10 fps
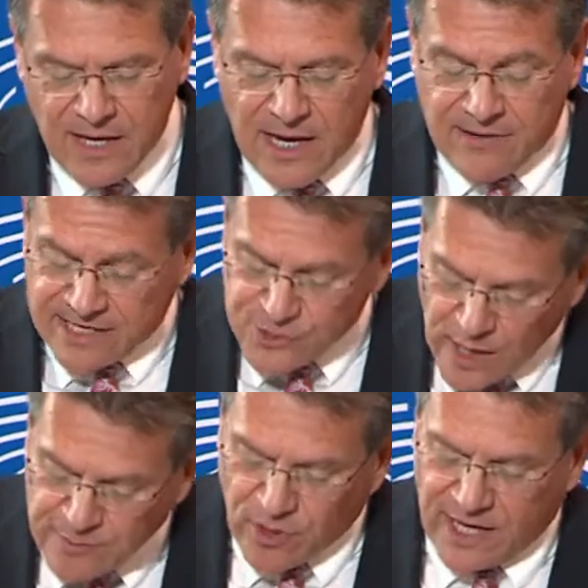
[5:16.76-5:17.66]
There is
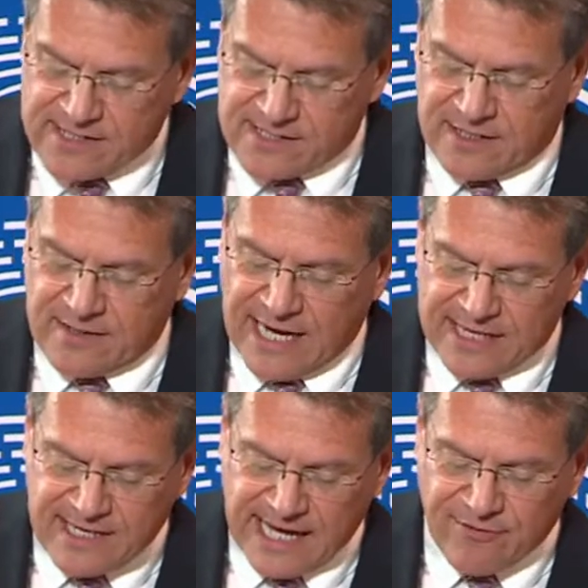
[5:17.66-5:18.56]
one more lesson I
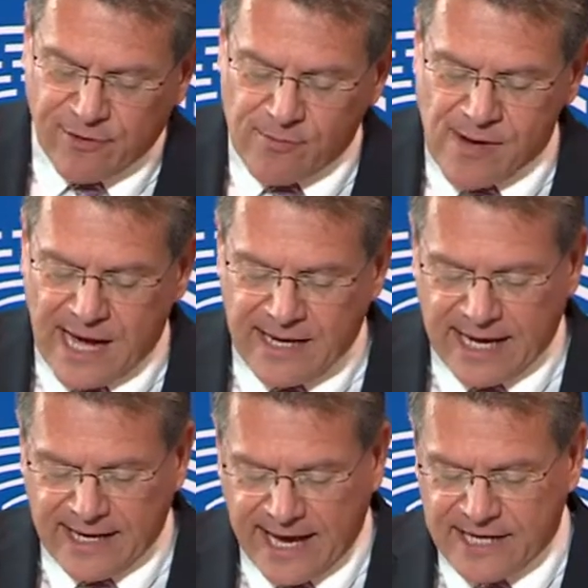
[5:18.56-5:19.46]
take from my
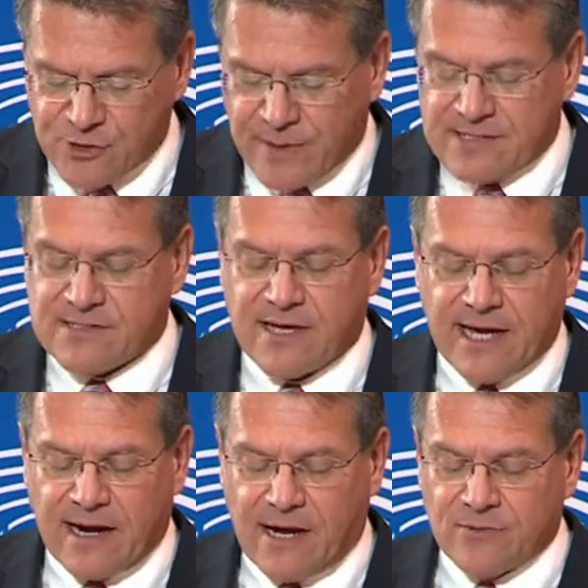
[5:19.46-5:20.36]
engagements
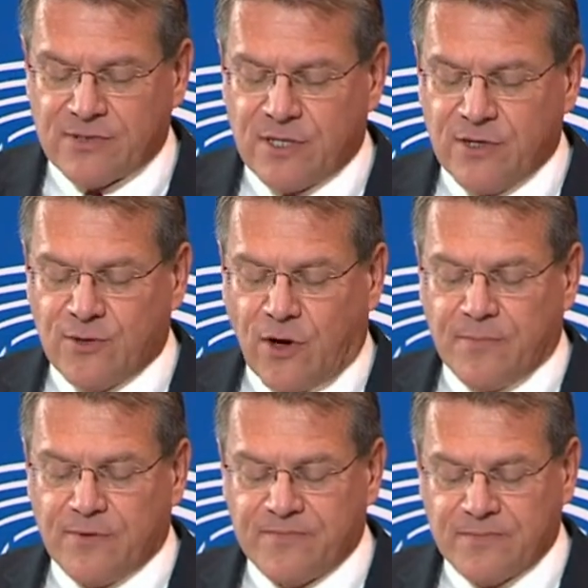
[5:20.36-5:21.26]
around Europe.
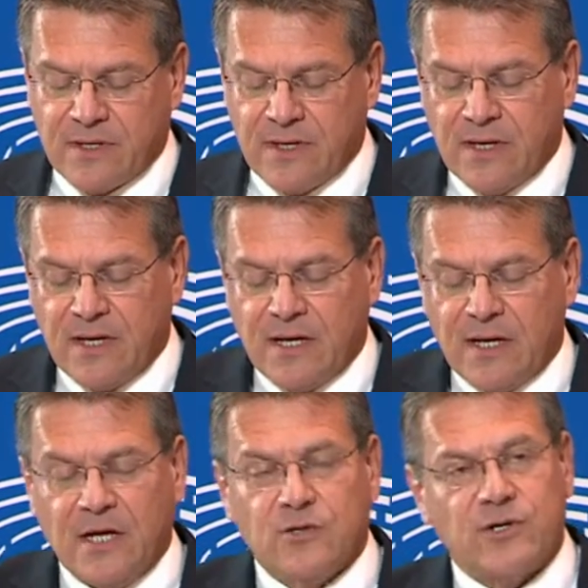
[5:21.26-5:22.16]

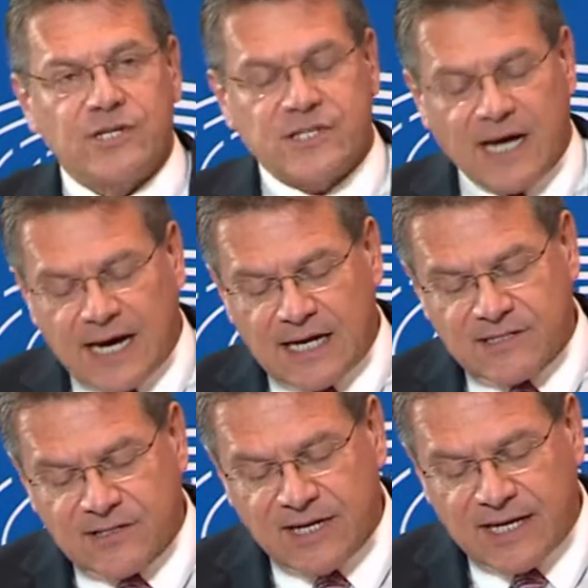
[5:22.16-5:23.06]
To restart
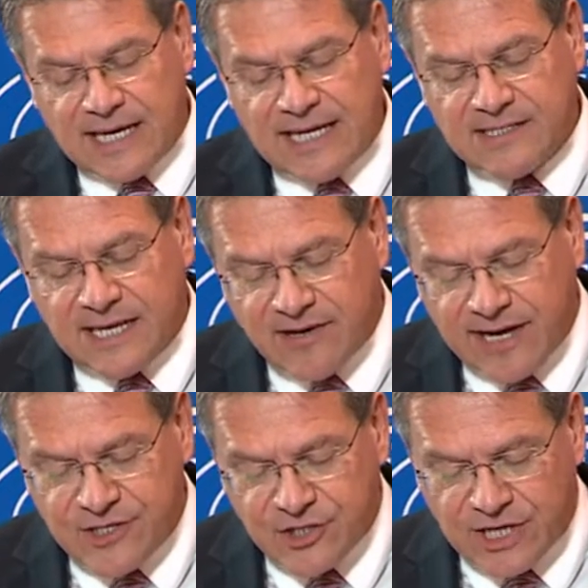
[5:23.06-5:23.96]
the
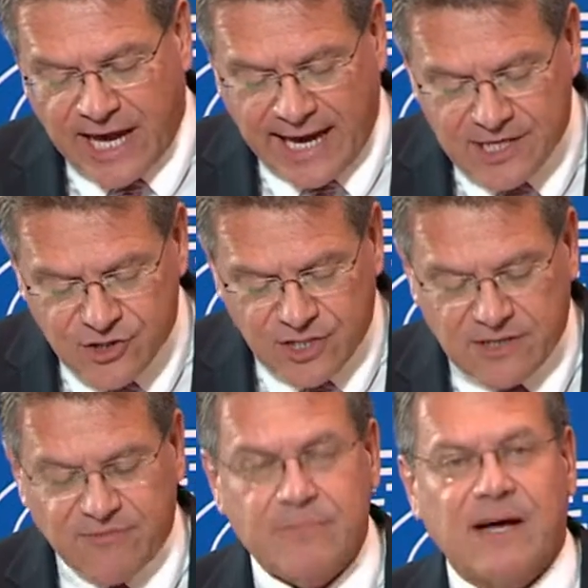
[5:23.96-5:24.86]
integration engine,
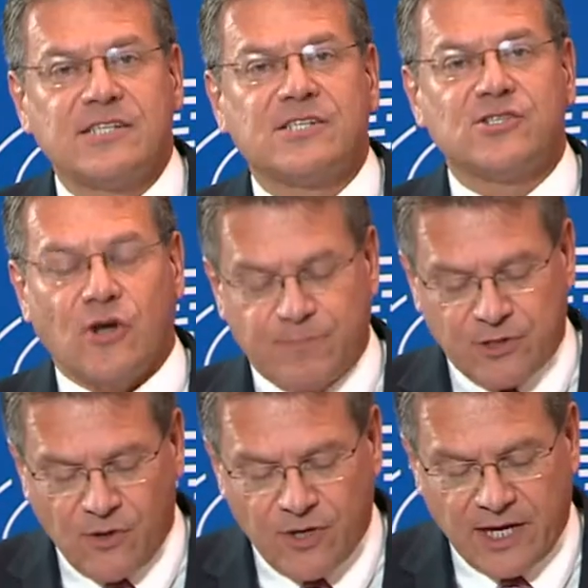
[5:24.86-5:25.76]
we must stop
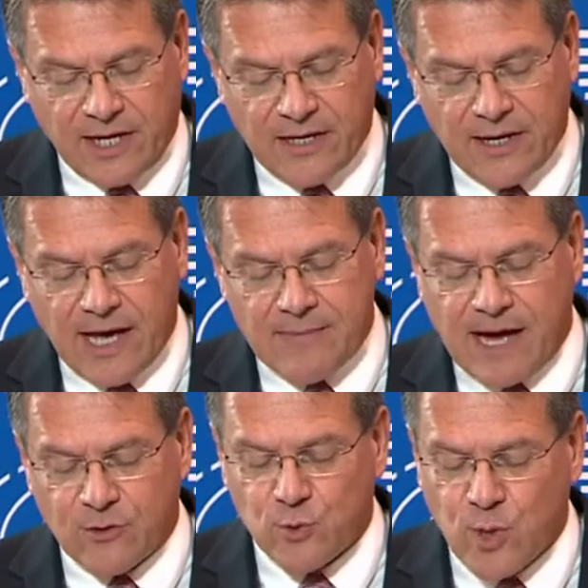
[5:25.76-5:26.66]
talking
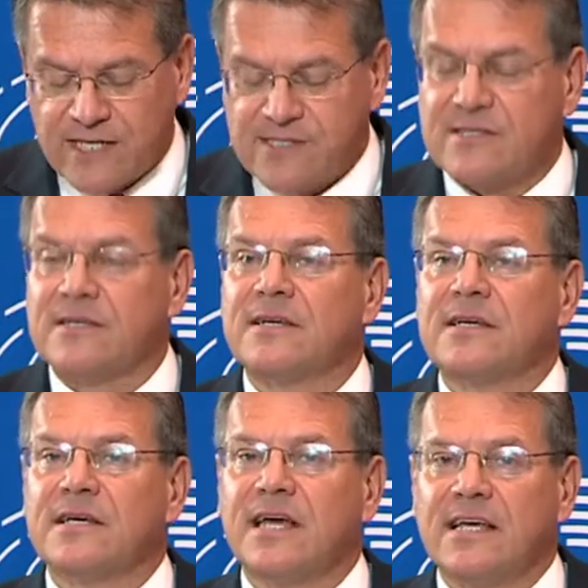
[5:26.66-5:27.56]
about West,
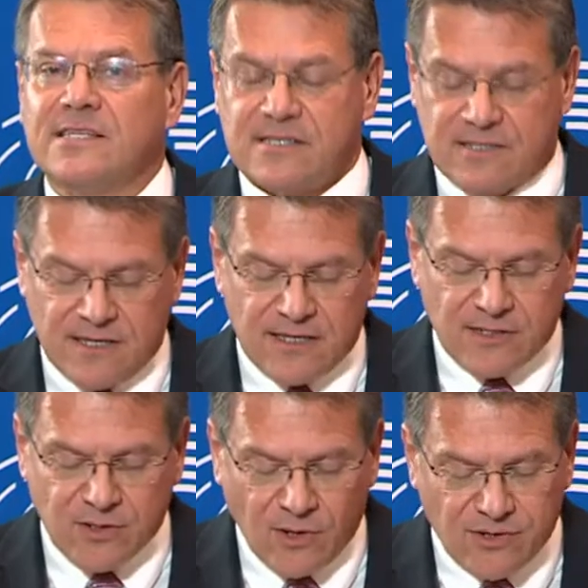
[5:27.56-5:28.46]
East,
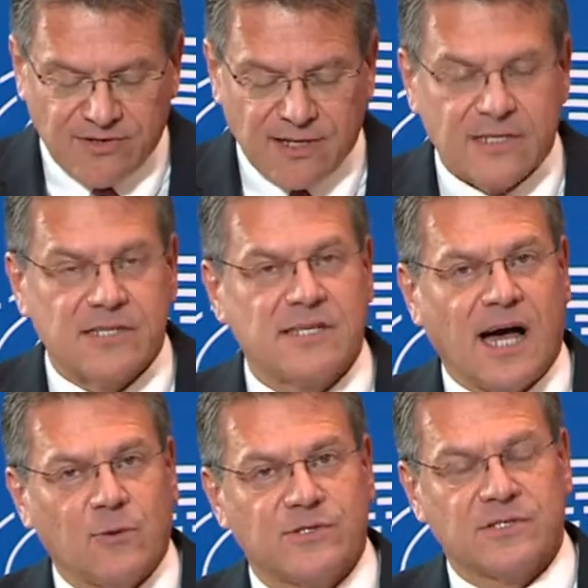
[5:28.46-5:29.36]
North,
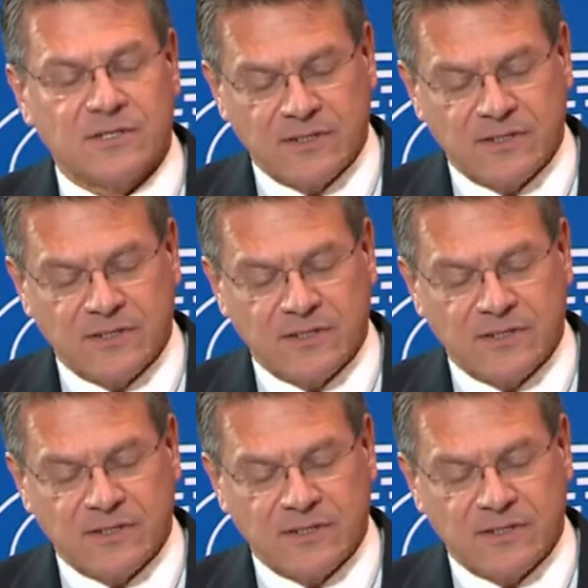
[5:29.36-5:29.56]
South.